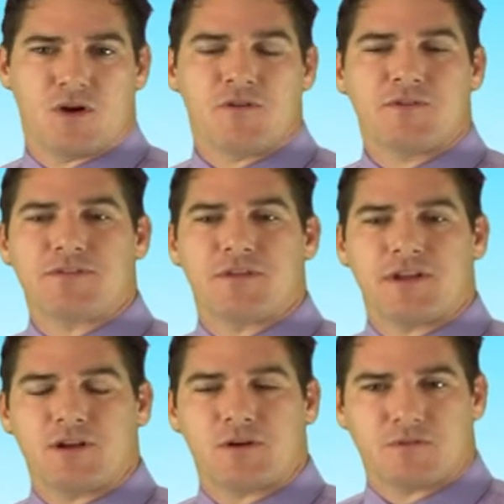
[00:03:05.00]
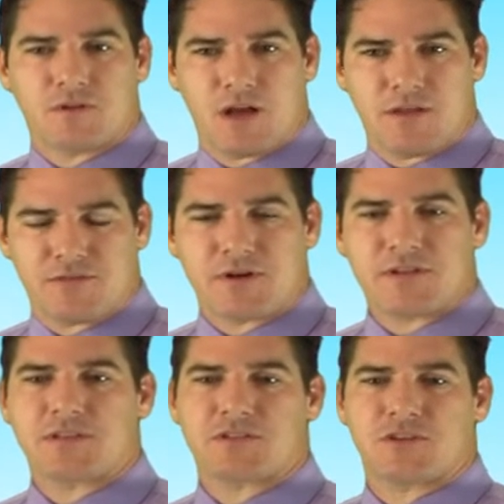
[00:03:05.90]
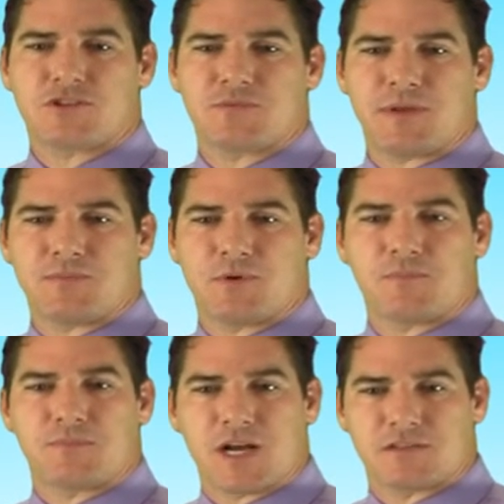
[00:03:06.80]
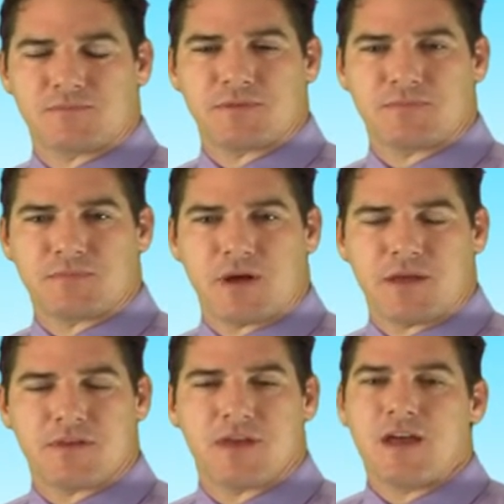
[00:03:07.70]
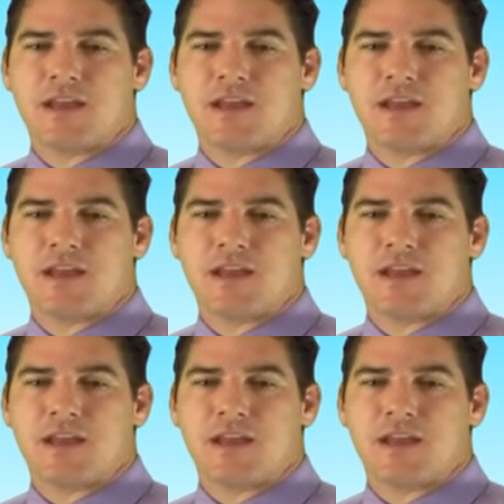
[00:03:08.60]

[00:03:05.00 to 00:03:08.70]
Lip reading: Over 3,600 people approximately per month.